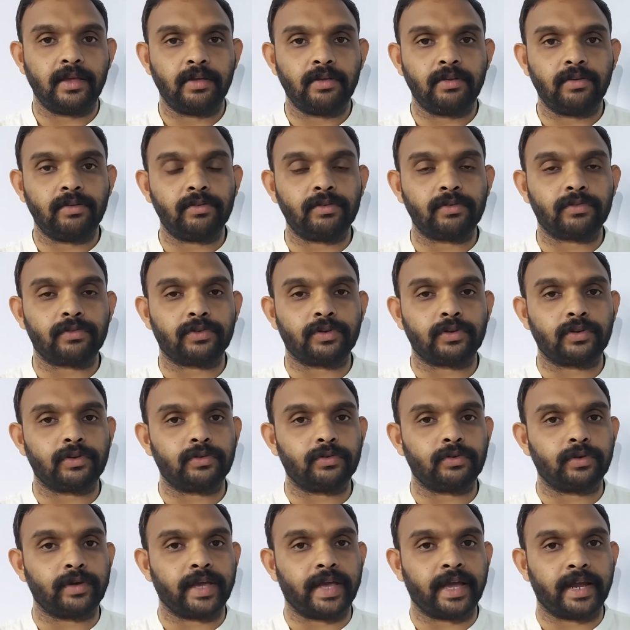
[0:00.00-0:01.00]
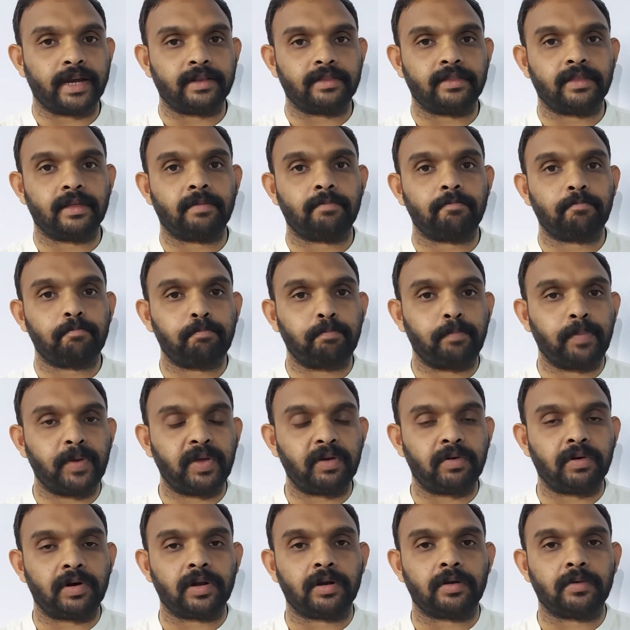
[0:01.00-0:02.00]
used to get the
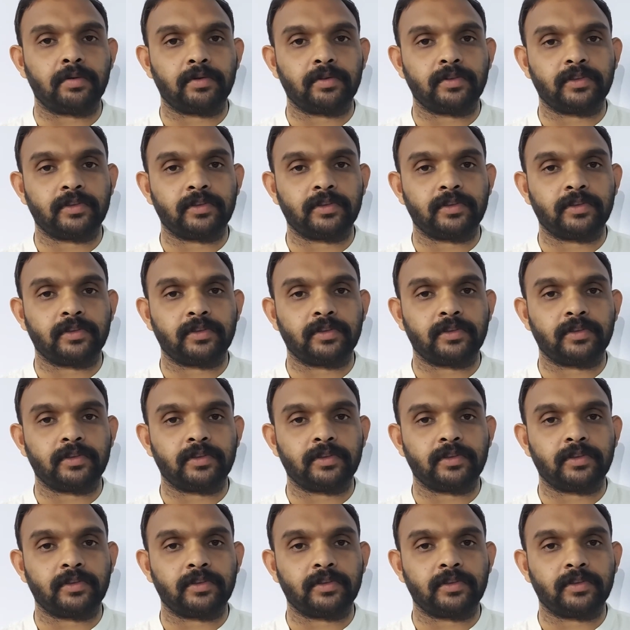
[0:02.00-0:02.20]
pure